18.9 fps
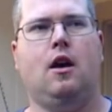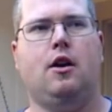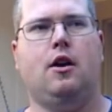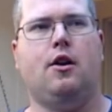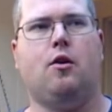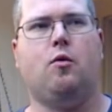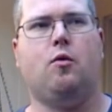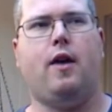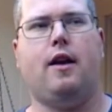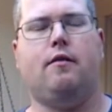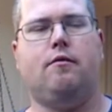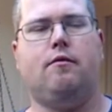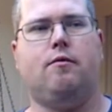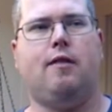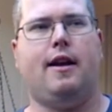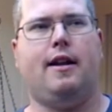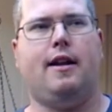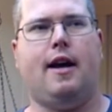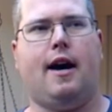
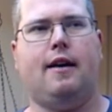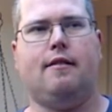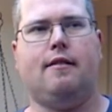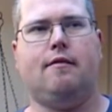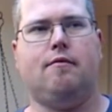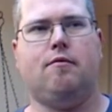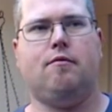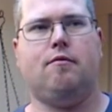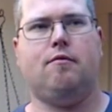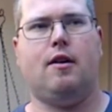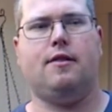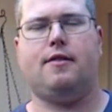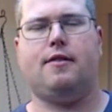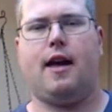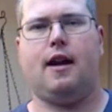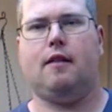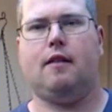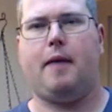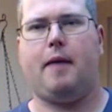red dot runs
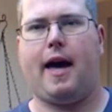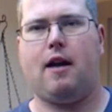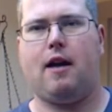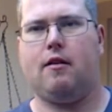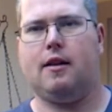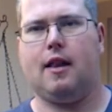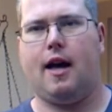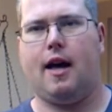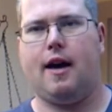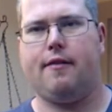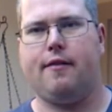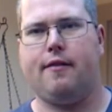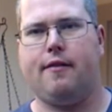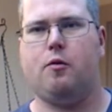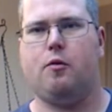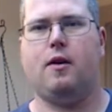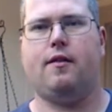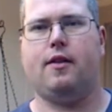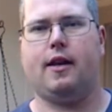out of battery life, or
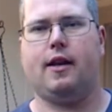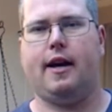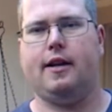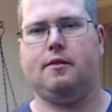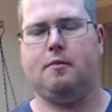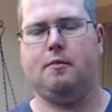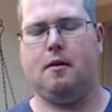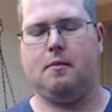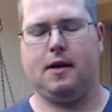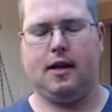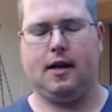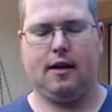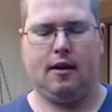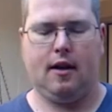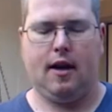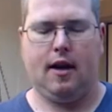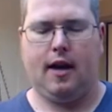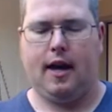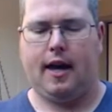whatever the case may be,
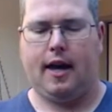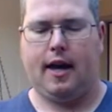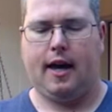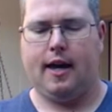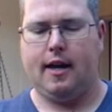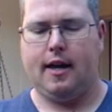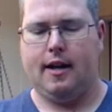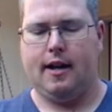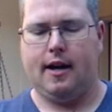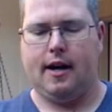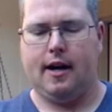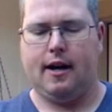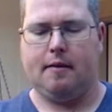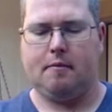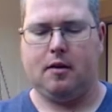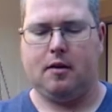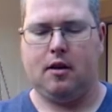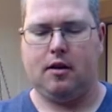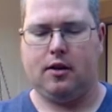and
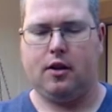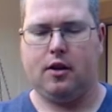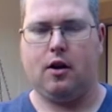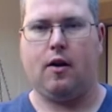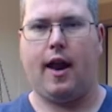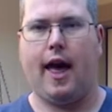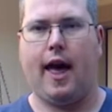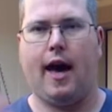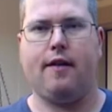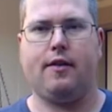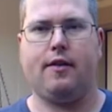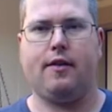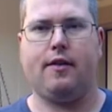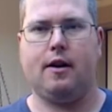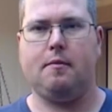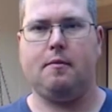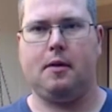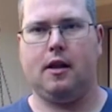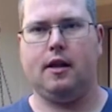you don't have an
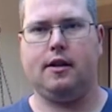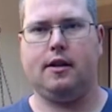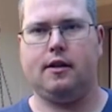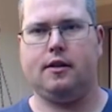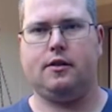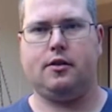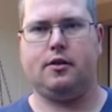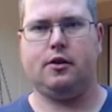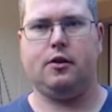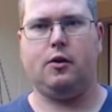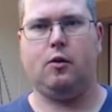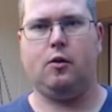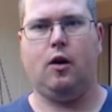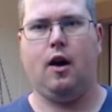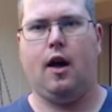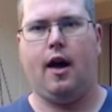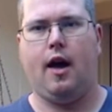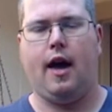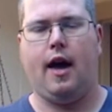ability
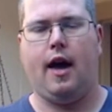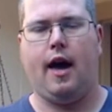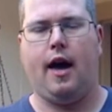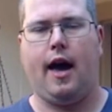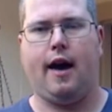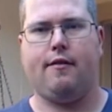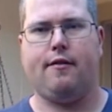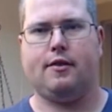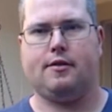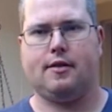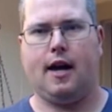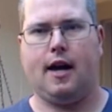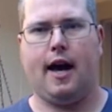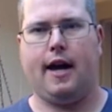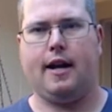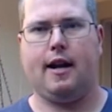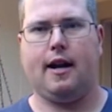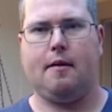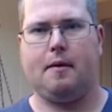to have a
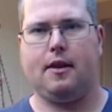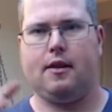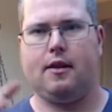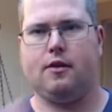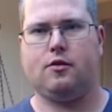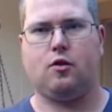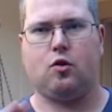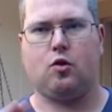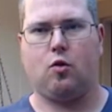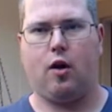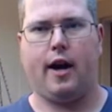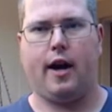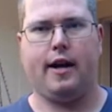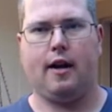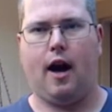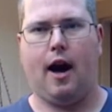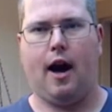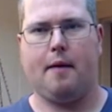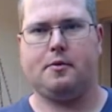sight. I mean, these are
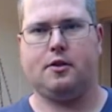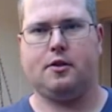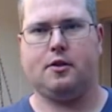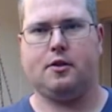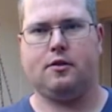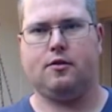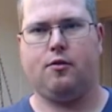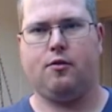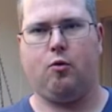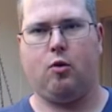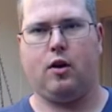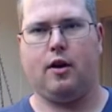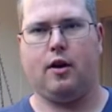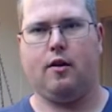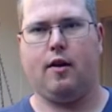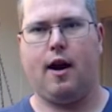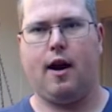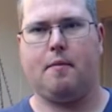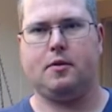great options for
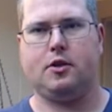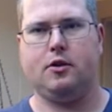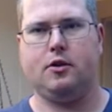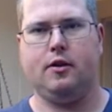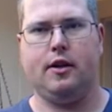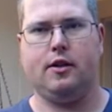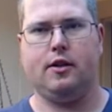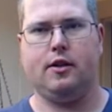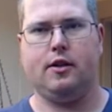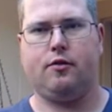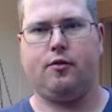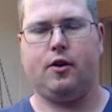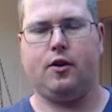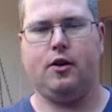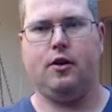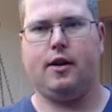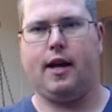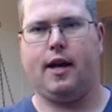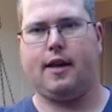you and opportunities for
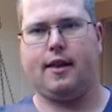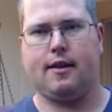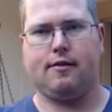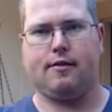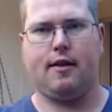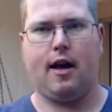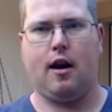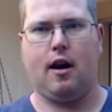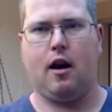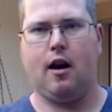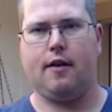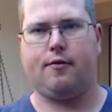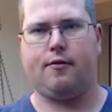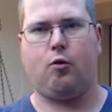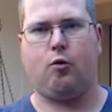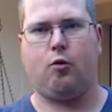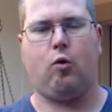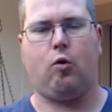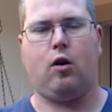you to take that sight
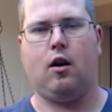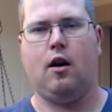off, or